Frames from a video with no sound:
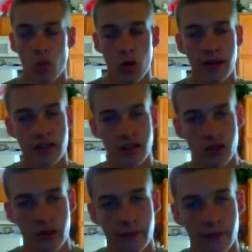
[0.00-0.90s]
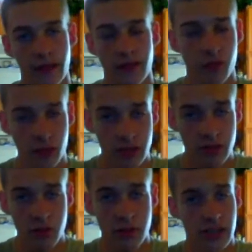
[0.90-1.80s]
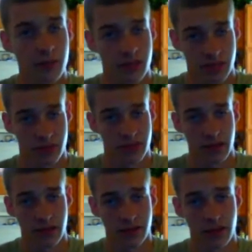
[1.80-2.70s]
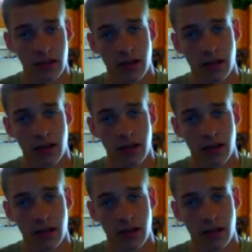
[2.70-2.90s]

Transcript: Work into it, and if you need to, gimp some stuff.